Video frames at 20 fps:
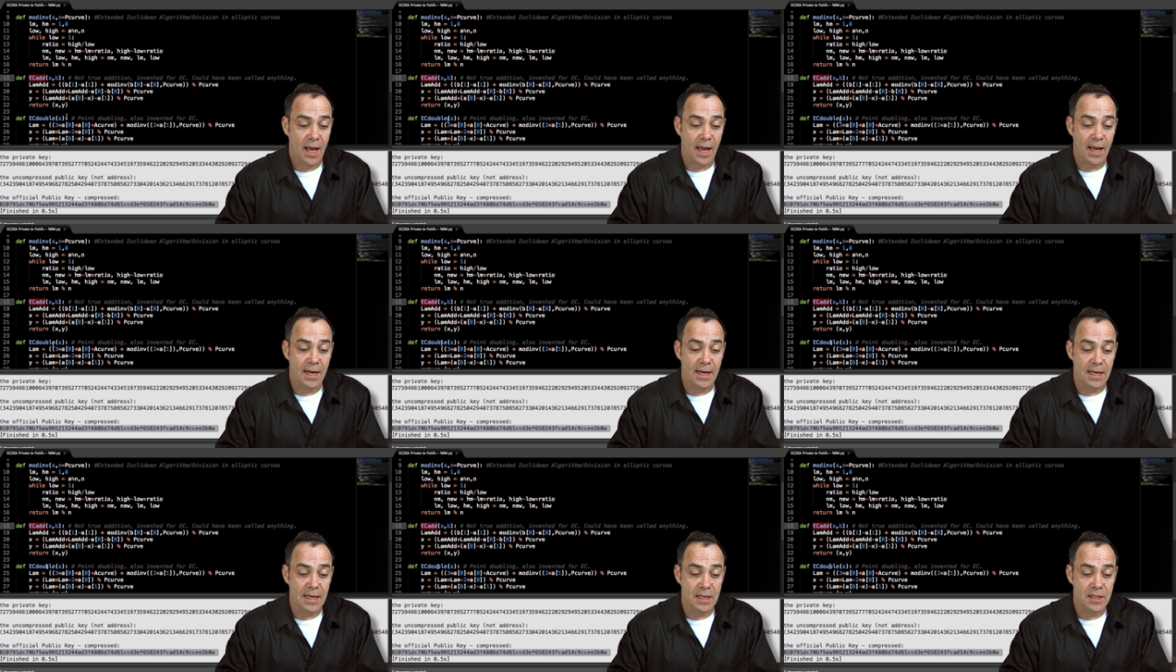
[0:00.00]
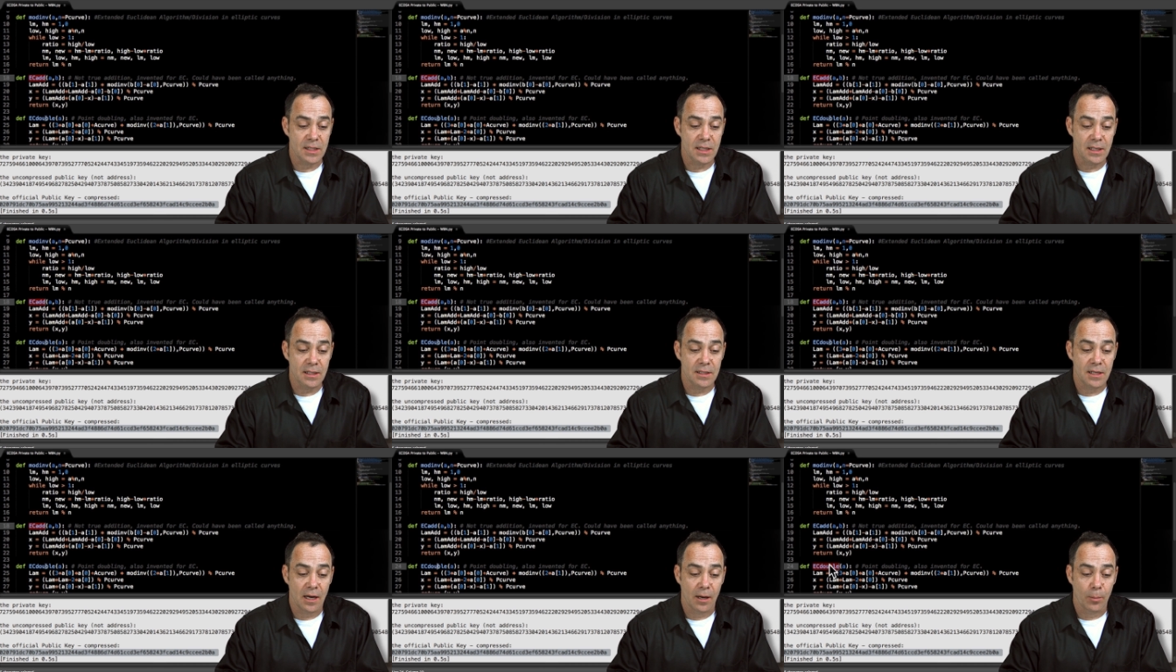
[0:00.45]
and
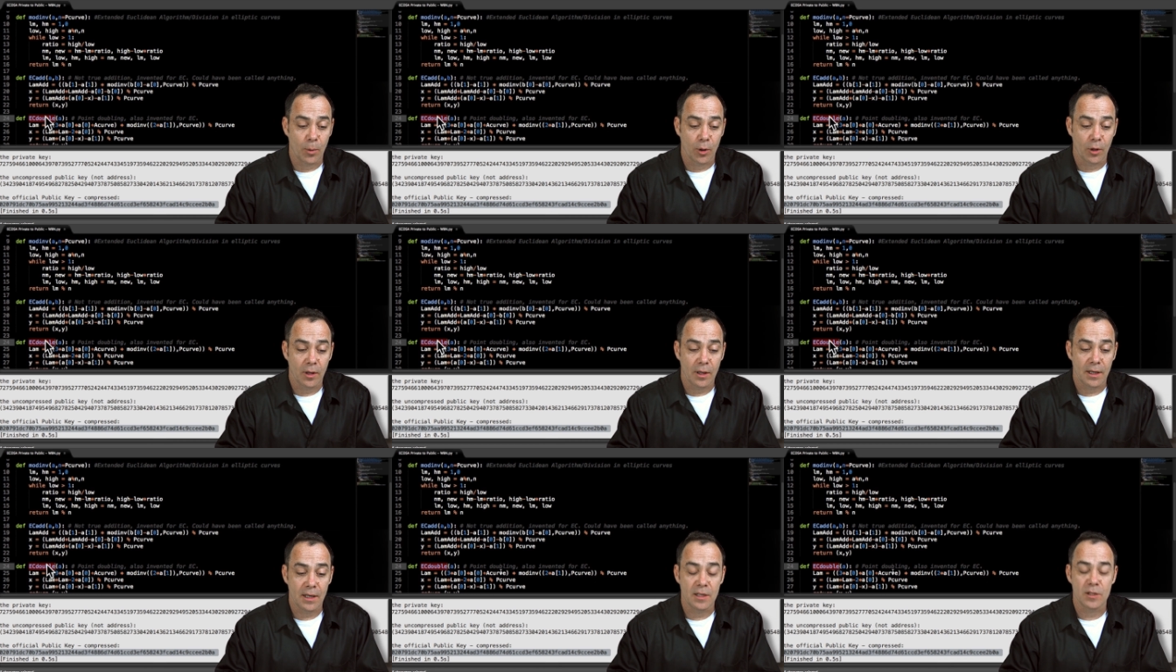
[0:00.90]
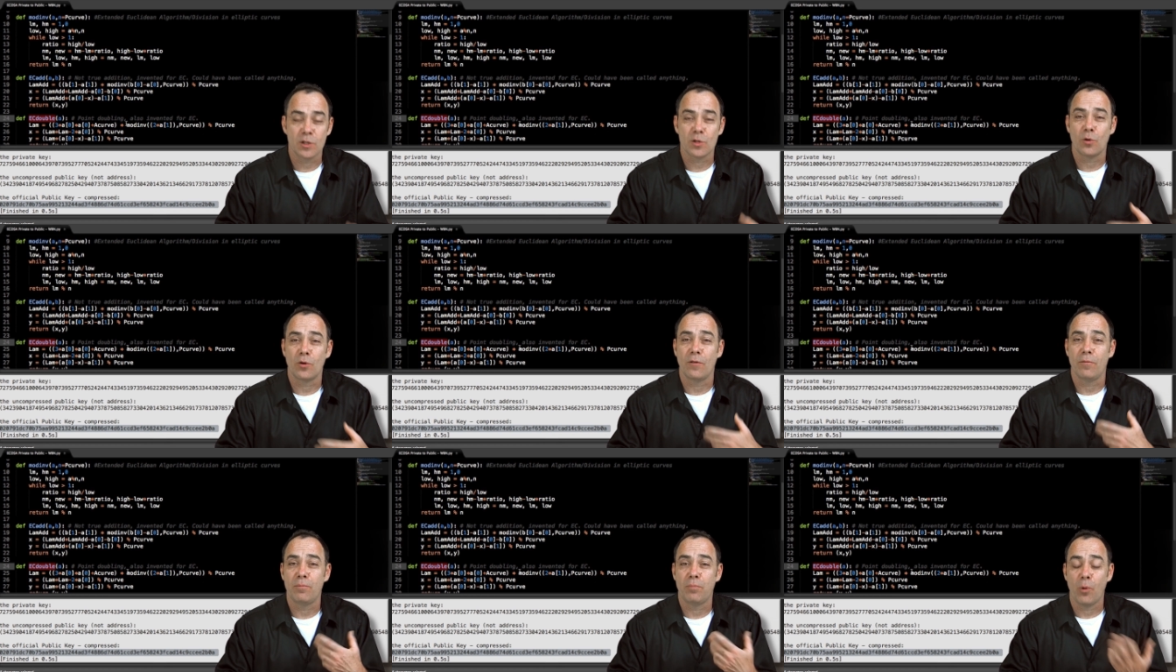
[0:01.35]
EC double is
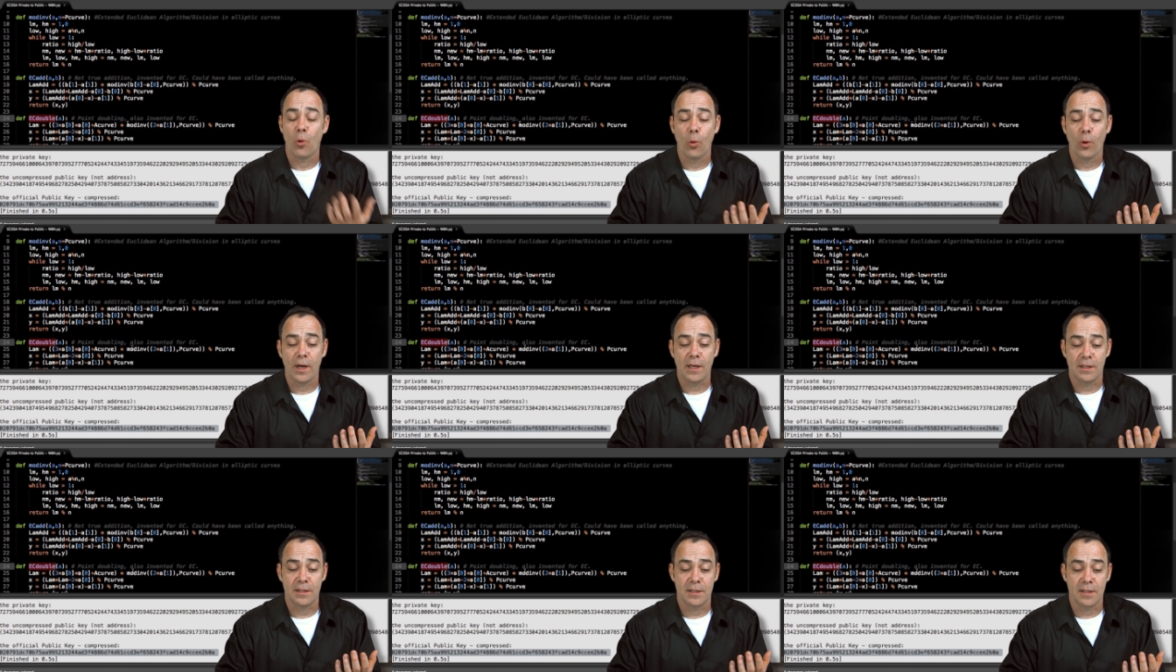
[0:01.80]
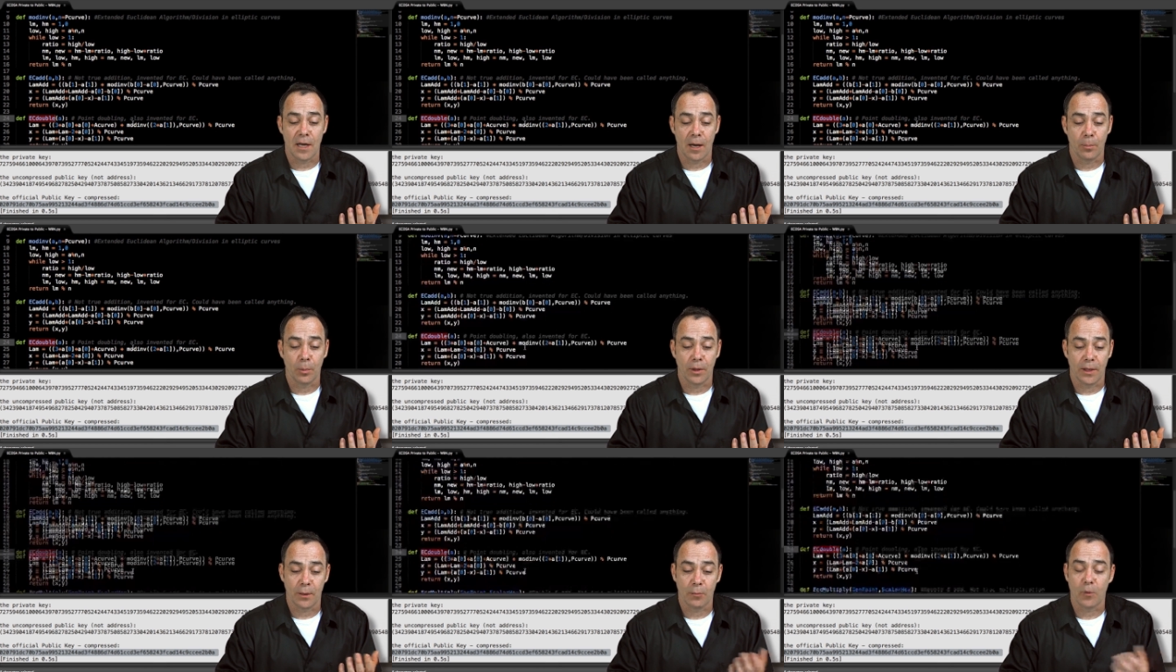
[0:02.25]
sort of point
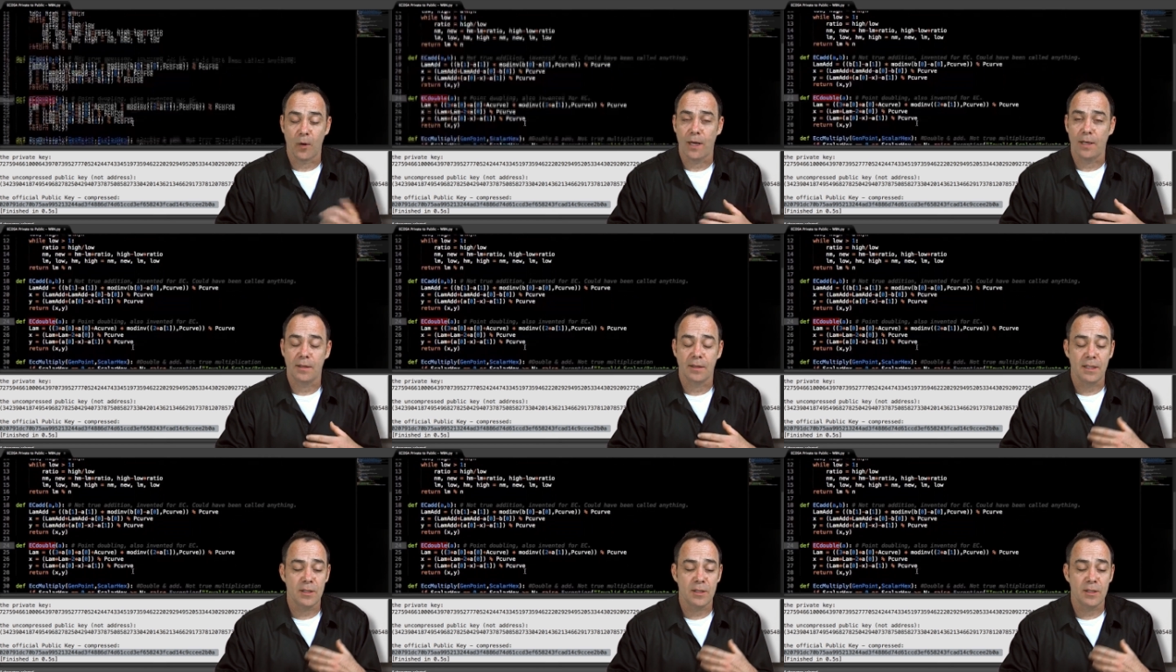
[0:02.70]
doubling, right?